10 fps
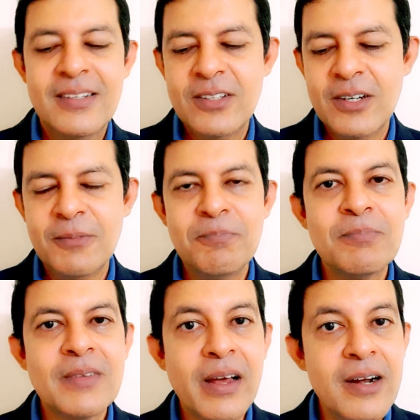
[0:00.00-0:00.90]
The
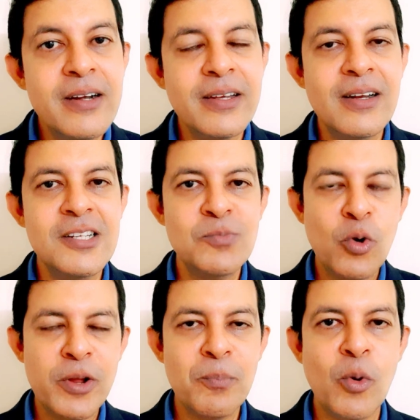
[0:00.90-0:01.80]
current yield is
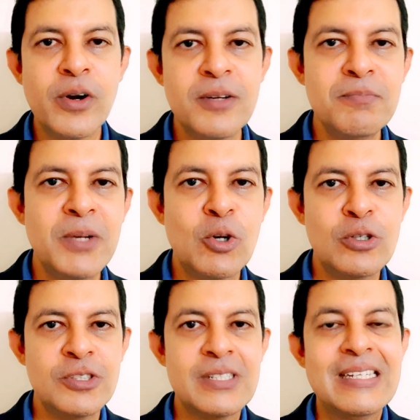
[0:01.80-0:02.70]
more important
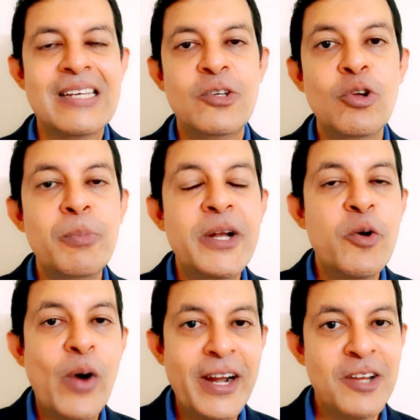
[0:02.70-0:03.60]
because you will be
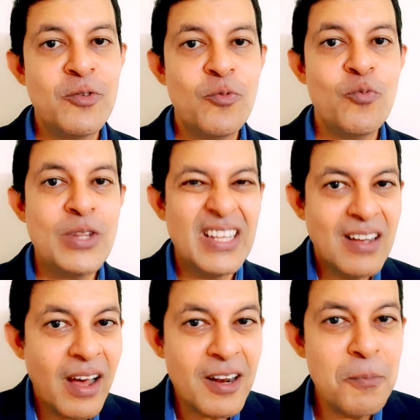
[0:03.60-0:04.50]
dividing with the
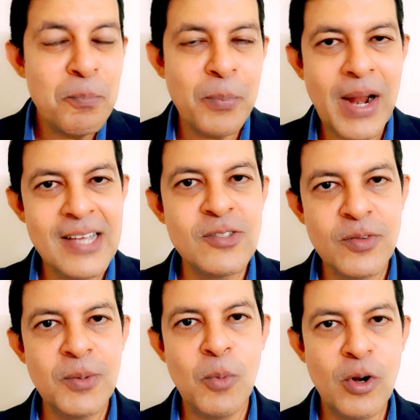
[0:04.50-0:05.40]
current price
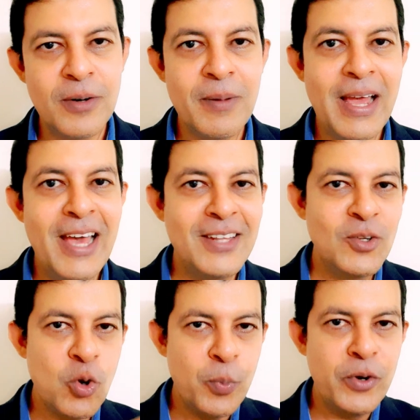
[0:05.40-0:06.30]
of the bond and
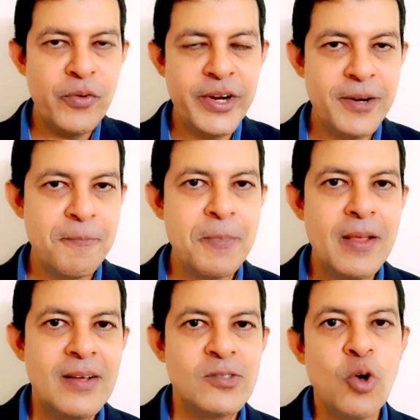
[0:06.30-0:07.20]
the coupon rate.
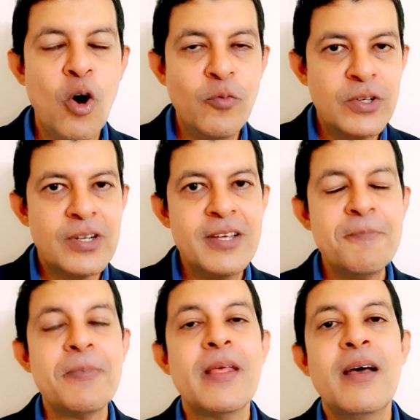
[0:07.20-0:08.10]
So
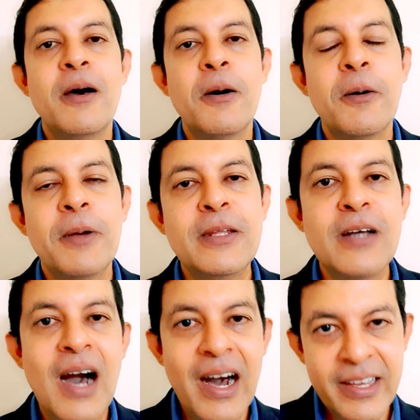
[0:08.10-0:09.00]
obviously in
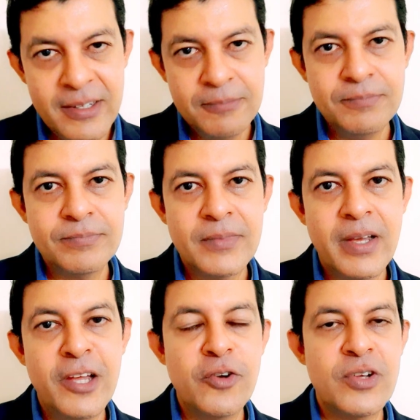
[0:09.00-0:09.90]
the high
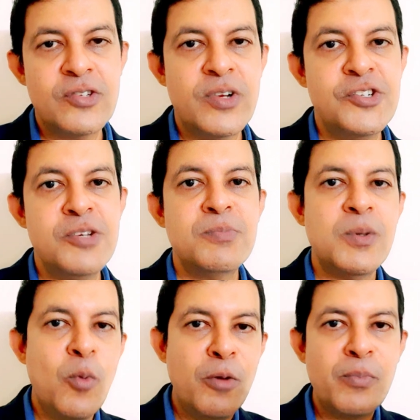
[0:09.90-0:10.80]
interest regime,
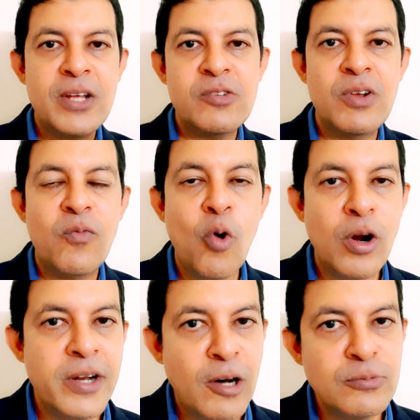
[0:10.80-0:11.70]
the bond prices will
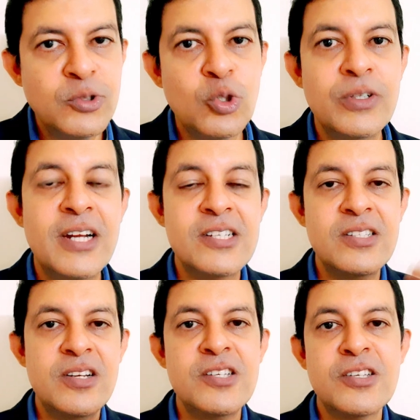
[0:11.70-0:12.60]
fall down. So that is
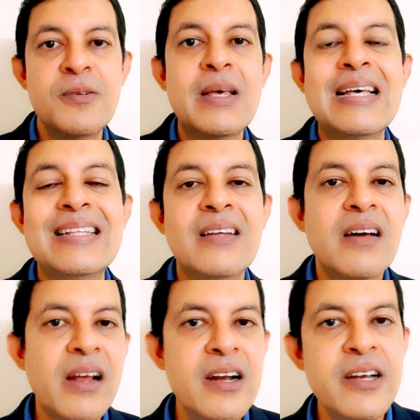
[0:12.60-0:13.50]
the reason the
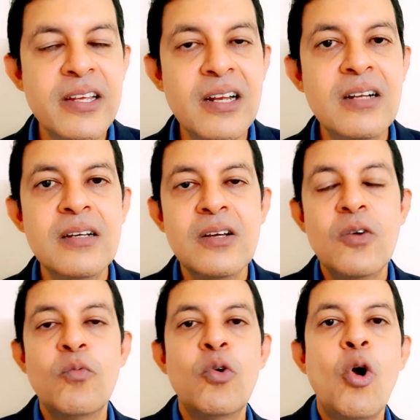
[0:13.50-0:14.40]
current yield
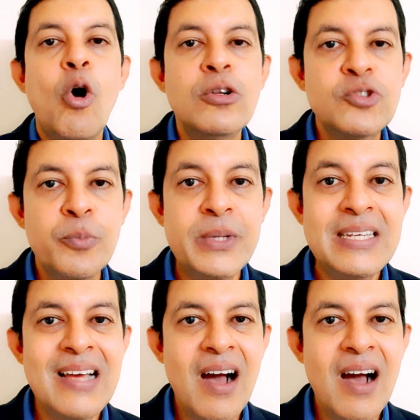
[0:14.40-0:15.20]
will also be